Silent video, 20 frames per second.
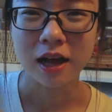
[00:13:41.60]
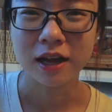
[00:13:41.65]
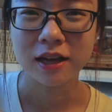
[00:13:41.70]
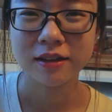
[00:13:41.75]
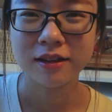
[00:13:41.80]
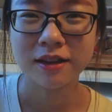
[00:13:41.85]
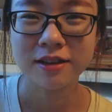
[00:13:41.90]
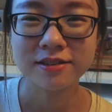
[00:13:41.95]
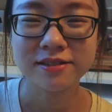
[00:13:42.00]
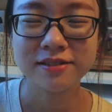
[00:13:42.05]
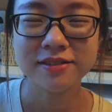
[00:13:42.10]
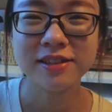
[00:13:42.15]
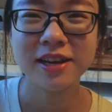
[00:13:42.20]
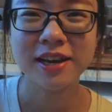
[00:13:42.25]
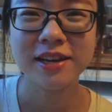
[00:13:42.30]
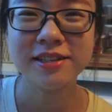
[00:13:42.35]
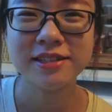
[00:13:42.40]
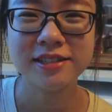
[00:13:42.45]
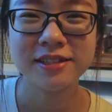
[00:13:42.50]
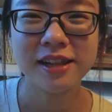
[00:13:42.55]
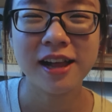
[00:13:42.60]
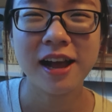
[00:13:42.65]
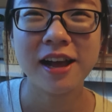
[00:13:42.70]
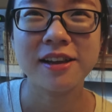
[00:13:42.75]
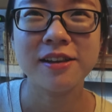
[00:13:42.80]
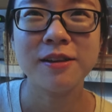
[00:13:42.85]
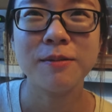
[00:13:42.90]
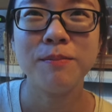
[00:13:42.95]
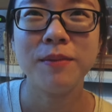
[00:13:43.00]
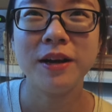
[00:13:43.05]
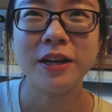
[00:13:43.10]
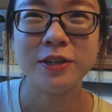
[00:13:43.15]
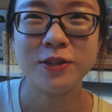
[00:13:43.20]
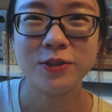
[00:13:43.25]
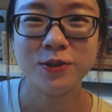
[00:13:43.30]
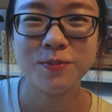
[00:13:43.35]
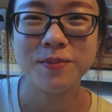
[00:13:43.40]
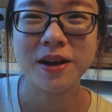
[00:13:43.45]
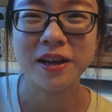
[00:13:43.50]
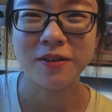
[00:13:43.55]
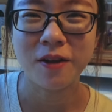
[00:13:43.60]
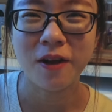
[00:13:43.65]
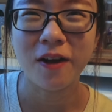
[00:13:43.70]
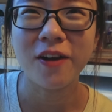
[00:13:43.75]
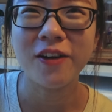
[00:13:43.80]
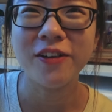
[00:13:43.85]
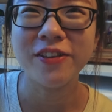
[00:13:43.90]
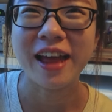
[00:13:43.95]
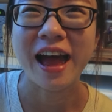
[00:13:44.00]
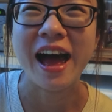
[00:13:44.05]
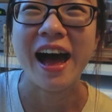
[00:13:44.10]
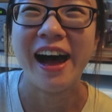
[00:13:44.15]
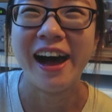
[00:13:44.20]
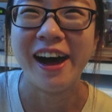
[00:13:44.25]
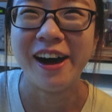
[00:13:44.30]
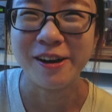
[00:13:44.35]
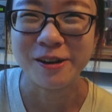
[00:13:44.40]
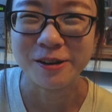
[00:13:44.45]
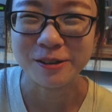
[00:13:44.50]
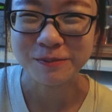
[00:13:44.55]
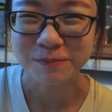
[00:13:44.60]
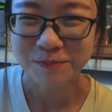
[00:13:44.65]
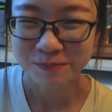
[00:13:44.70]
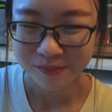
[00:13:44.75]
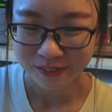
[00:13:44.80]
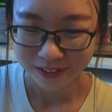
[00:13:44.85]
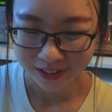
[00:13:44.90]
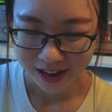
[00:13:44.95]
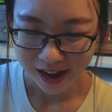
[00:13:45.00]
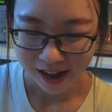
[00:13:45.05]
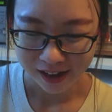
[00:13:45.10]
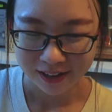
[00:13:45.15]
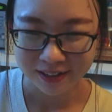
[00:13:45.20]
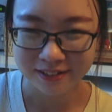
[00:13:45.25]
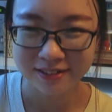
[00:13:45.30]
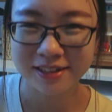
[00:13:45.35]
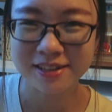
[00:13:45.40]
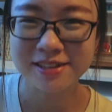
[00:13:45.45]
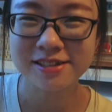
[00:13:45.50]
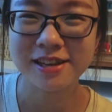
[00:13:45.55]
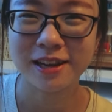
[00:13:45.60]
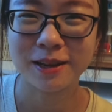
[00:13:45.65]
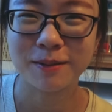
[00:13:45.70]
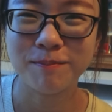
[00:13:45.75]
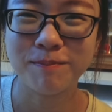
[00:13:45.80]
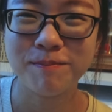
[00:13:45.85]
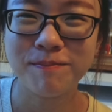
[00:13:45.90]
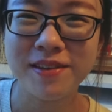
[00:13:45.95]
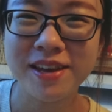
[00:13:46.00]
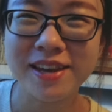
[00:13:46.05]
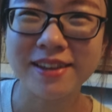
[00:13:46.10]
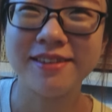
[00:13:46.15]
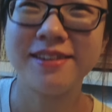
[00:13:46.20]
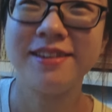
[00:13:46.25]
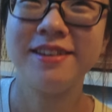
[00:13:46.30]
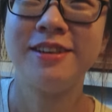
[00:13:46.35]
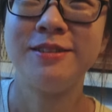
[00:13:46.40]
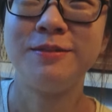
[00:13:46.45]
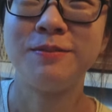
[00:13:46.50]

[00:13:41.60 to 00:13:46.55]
It doesn't taste like mushroom at all now. it tastes like meat.